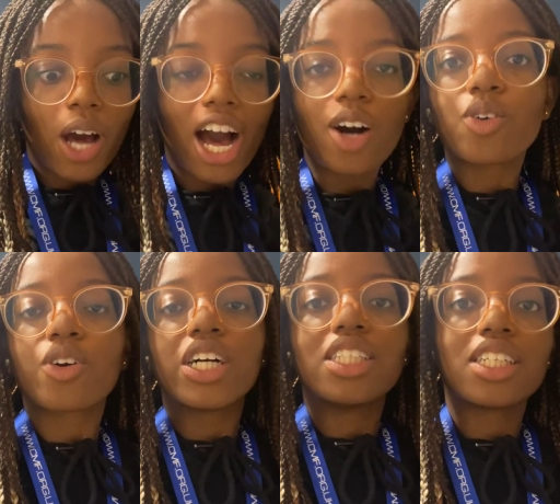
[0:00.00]
How
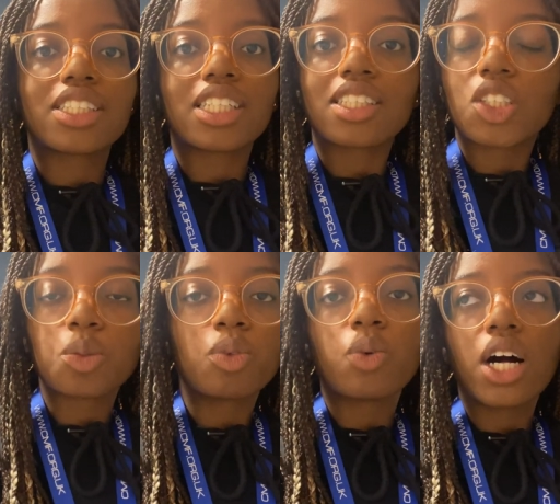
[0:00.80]
crazy is it? Such a
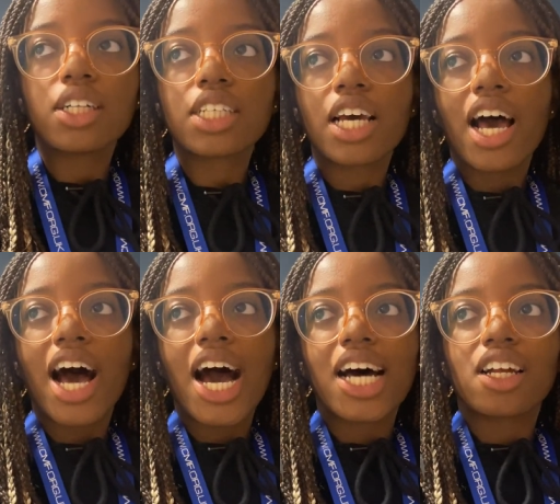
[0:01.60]
small world.
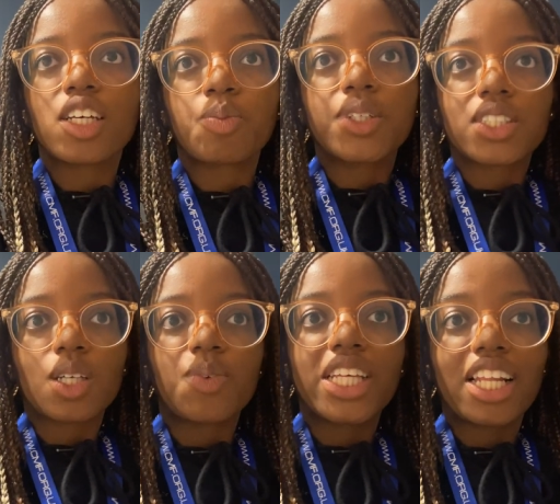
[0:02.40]
And I spoke to
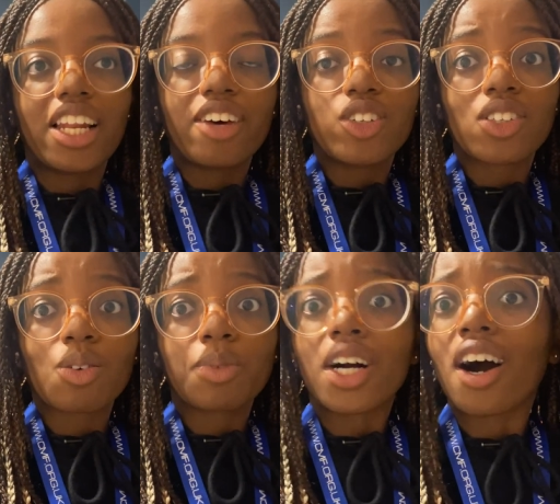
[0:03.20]
someone in the left, who's
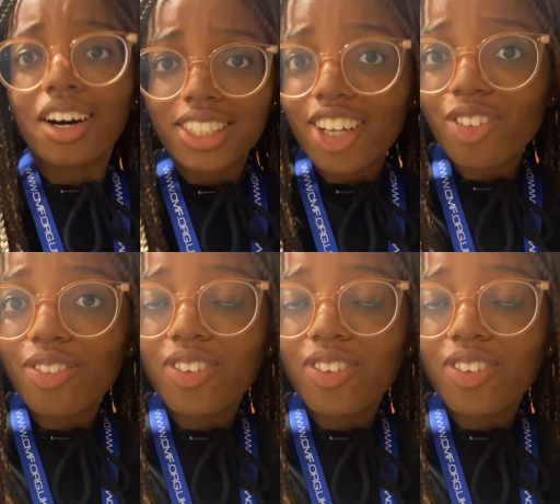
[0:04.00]
from Cardiff.